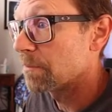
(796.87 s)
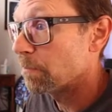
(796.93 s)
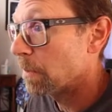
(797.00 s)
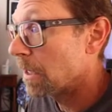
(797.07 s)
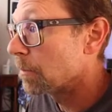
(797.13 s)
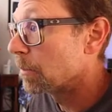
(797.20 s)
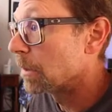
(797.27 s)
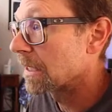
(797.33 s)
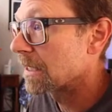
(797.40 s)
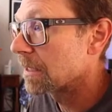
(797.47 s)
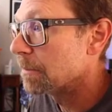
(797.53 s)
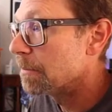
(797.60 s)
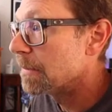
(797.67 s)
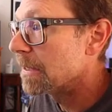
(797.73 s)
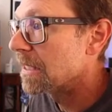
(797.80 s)
public
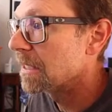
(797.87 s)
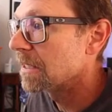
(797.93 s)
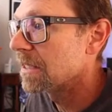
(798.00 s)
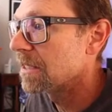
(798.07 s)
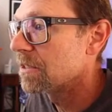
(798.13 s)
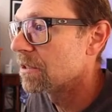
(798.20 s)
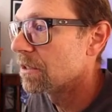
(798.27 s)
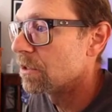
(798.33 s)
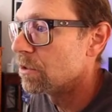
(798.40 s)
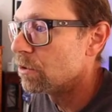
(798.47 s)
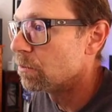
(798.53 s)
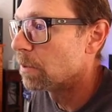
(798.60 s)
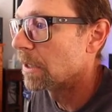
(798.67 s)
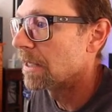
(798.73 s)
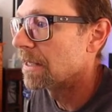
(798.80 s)
immediately to the
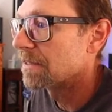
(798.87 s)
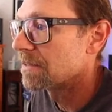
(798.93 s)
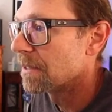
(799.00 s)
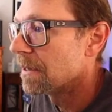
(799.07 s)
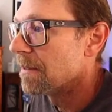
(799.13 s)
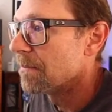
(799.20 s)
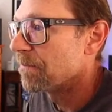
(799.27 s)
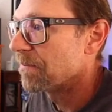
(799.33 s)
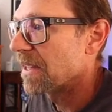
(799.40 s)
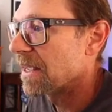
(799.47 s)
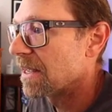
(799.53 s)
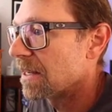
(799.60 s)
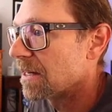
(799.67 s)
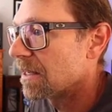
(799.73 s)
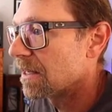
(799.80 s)
new place.
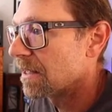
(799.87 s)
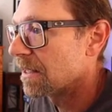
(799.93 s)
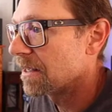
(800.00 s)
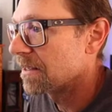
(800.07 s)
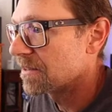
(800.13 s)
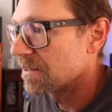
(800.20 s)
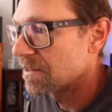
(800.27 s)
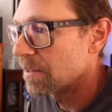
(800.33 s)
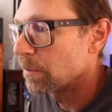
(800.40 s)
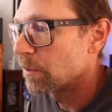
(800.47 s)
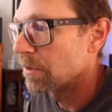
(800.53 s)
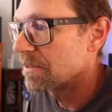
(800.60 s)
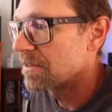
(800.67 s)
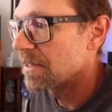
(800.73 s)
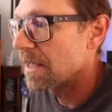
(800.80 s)
And it's as
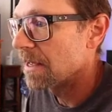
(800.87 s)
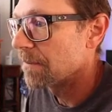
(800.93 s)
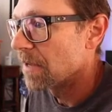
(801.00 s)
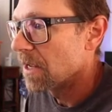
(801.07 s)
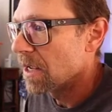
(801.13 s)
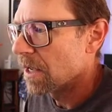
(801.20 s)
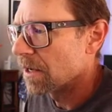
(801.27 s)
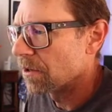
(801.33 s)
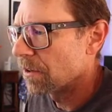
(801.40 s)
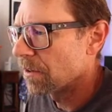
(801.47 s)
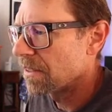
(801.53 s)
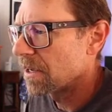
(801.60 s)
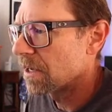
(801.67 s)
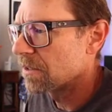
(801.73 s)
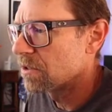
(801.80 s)
simple as that. Another
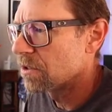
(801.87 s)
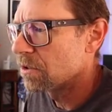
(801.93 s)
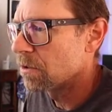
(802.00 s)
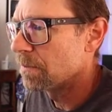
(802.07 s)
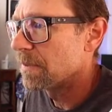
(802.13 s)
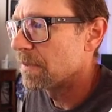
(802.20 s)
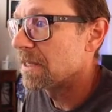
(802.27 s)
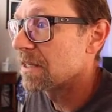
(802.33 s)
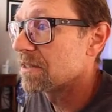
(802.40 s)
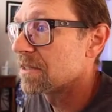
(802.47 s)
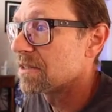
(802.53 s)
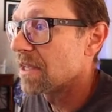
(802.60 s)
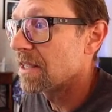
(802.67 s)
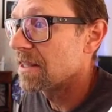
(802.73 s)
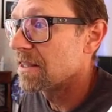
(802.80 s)
thing I'll do,
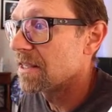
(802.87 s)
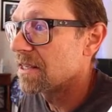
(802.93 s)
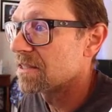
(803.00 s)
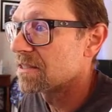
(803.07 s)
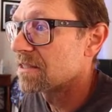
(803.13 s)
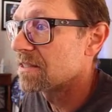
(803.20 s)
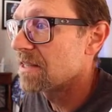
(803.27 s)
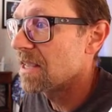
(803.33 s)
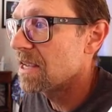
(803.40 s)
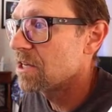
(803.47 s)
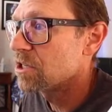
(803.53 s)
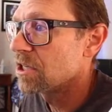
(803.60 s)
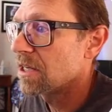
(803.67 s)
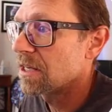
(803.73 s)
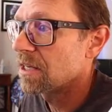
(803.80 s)
because the
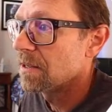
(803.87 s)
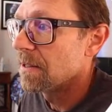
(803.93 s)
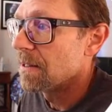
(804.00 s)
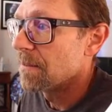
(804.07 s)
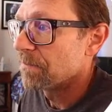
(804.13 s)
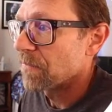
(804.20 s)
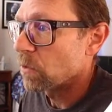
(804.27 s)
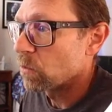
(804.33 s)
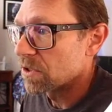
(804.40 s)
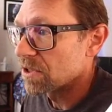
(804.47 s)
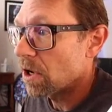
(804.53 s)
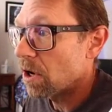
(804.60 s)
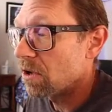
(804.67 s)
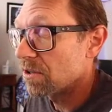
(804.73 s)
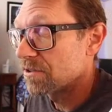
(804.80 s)
staging was
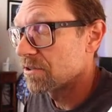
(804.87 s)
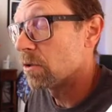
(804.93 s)
also